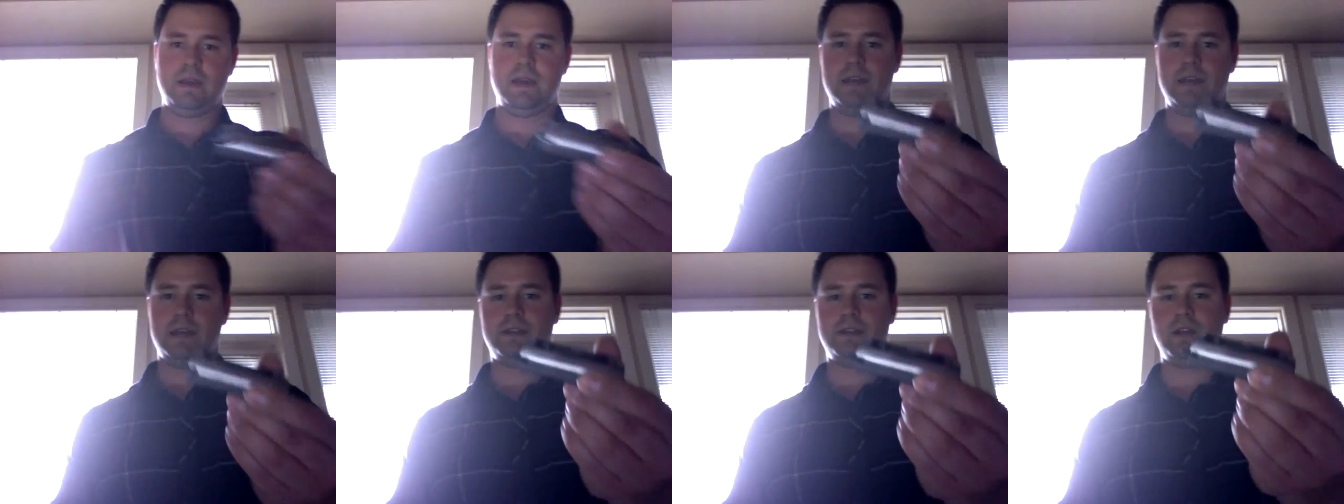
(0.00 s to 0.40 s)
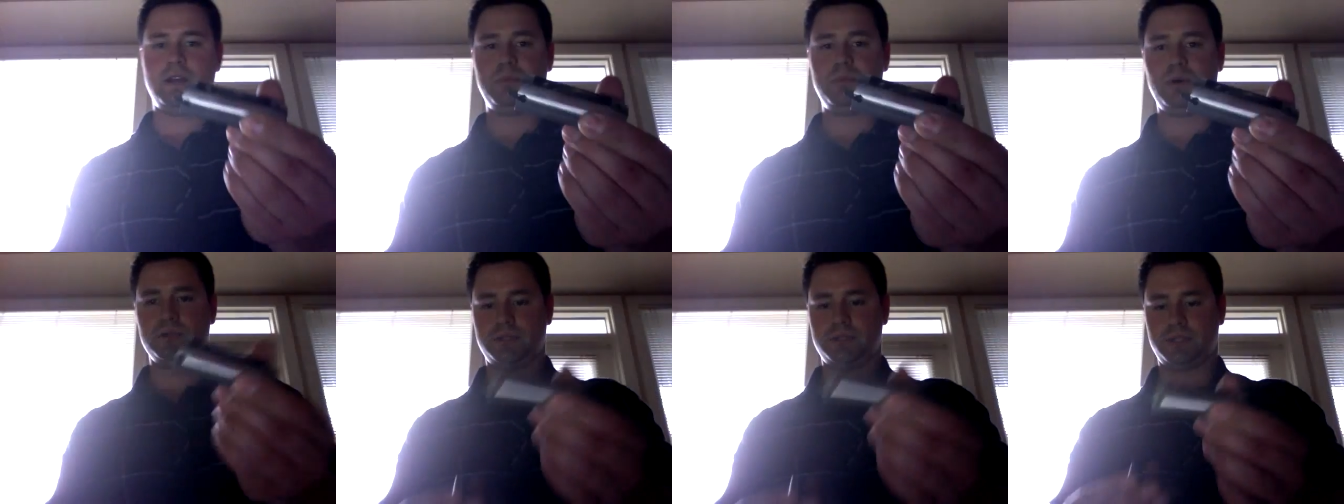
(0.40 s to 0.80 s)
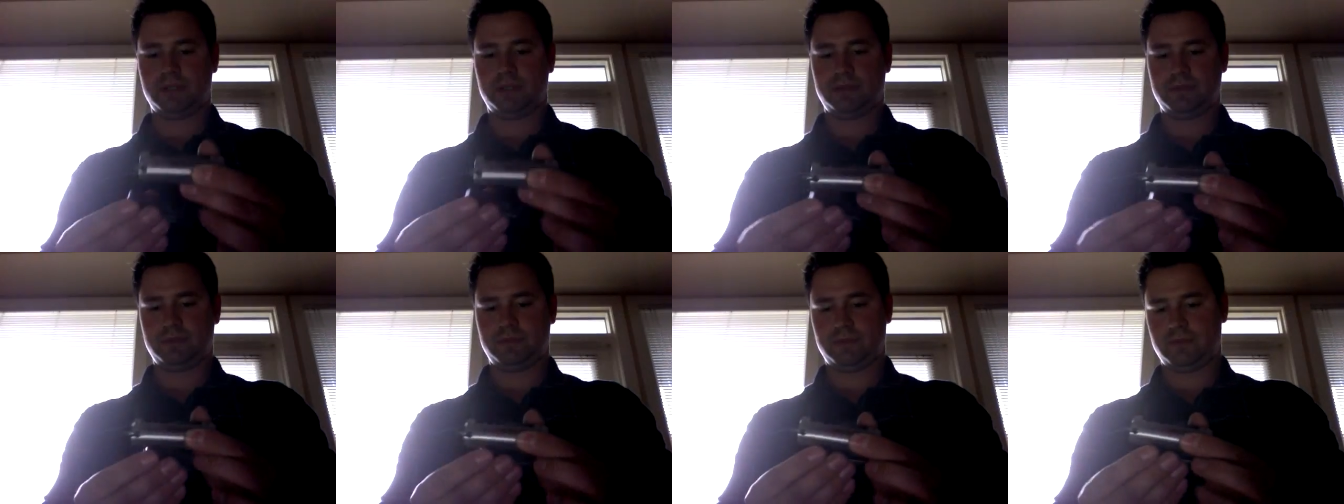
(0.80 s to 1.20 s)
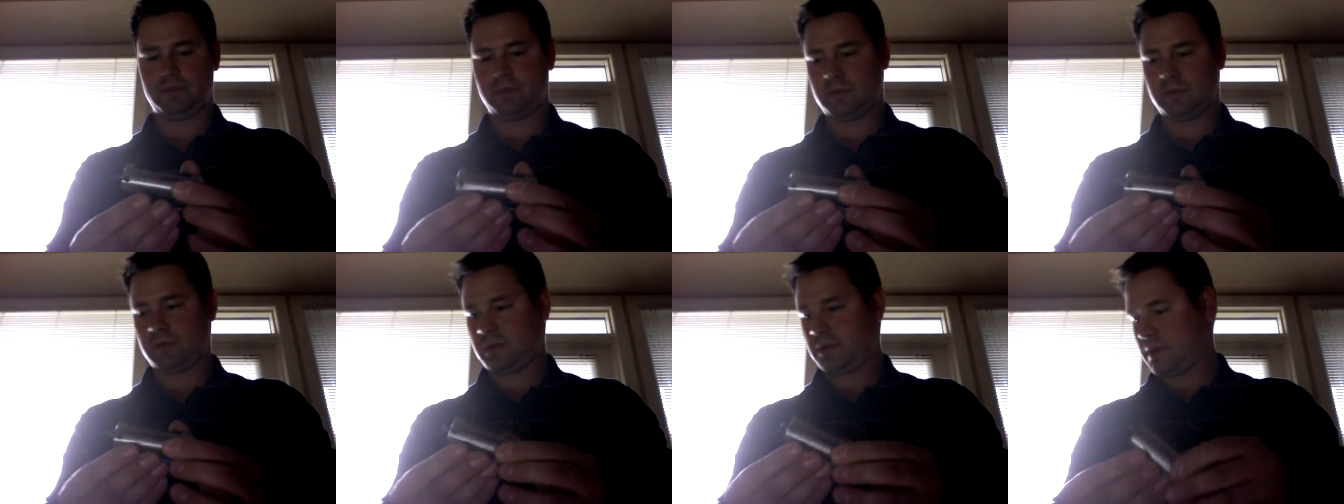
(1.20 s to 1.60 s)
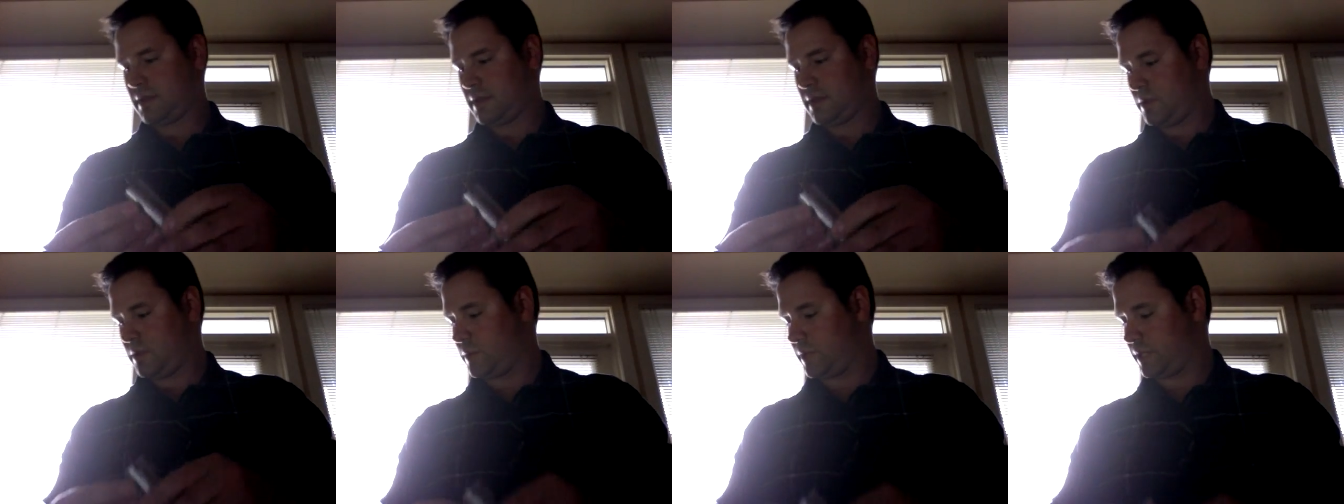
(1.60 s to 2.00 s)
and our bolt,
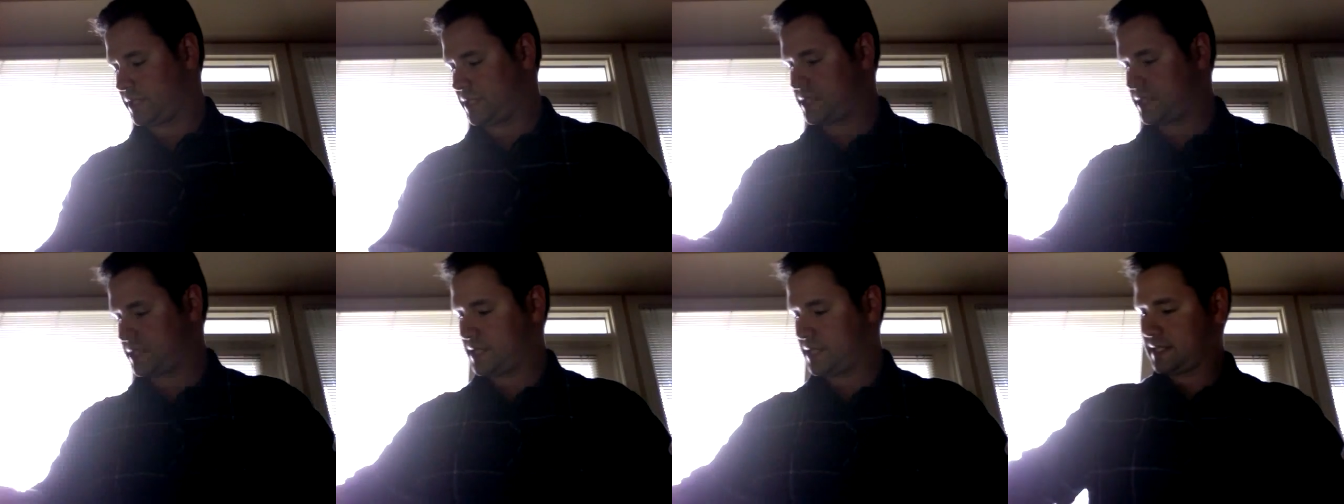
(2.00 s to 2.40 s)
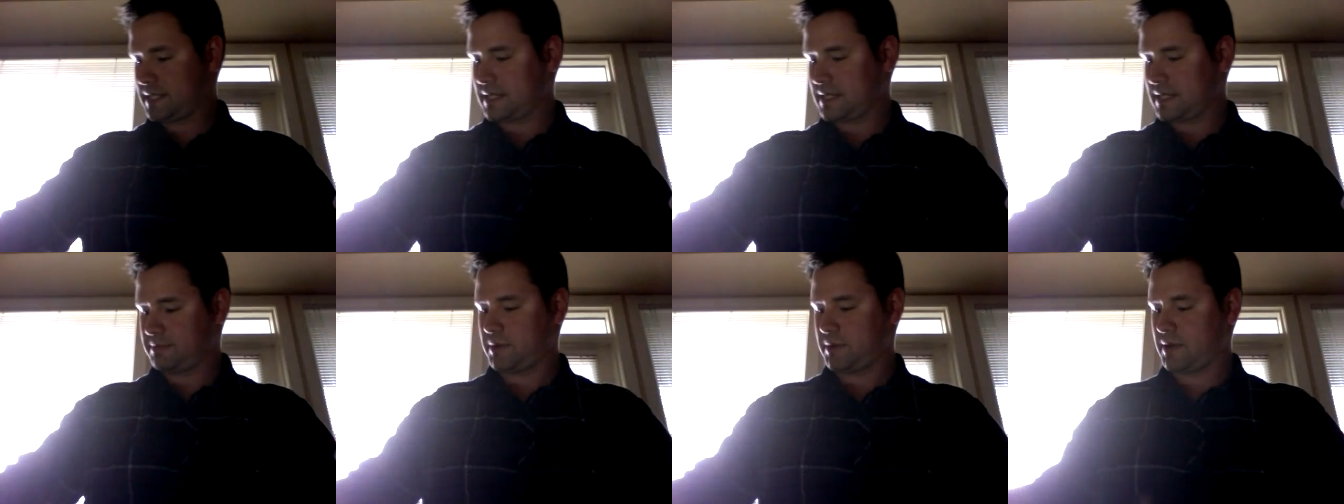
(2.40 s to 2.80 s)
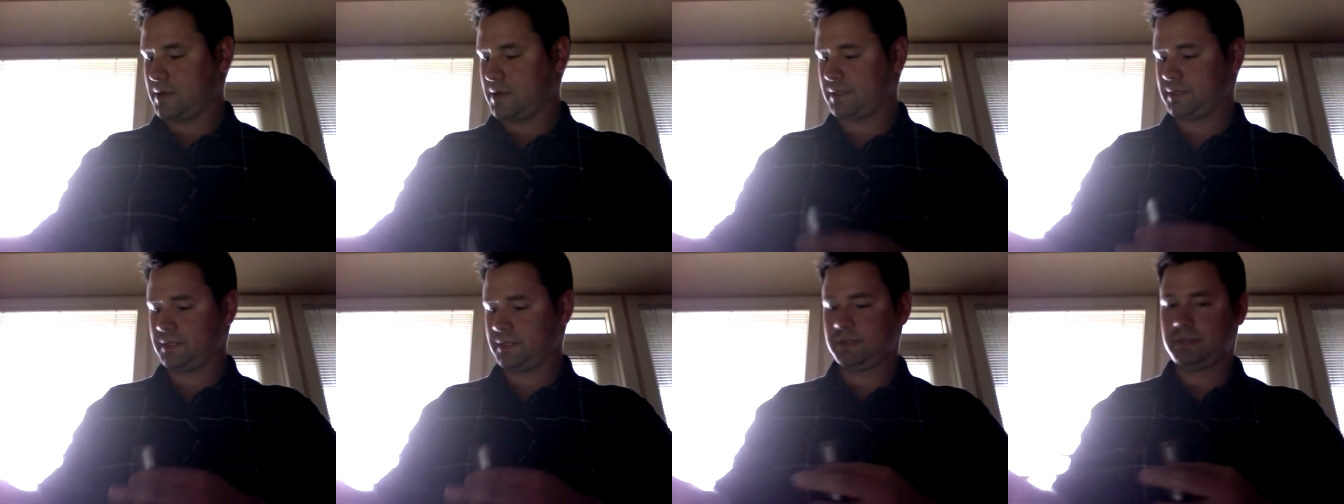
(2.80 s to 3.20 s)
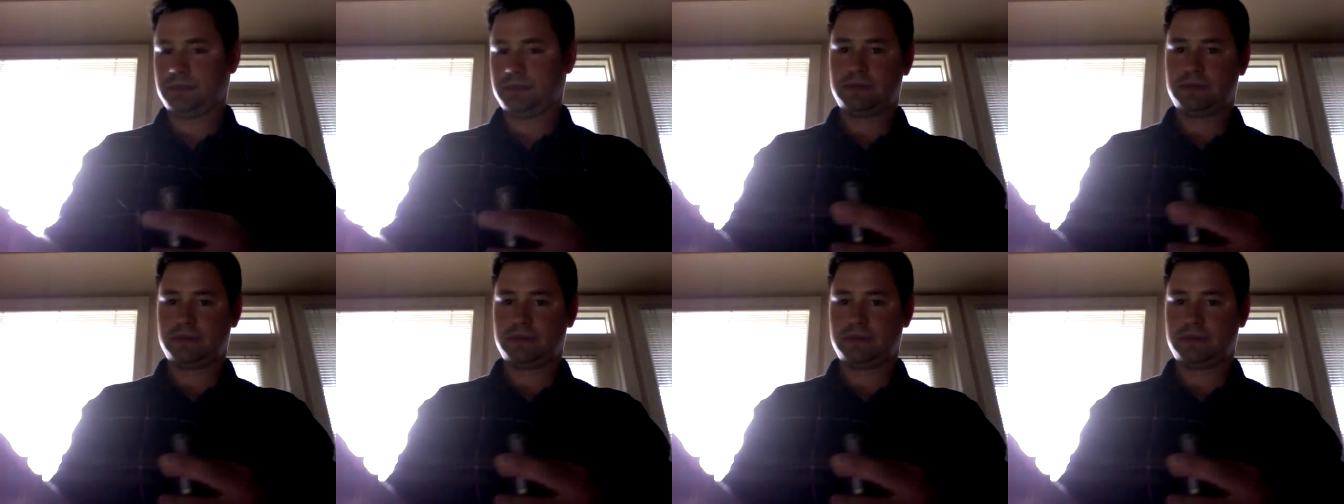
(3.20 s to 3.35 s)
which sits upon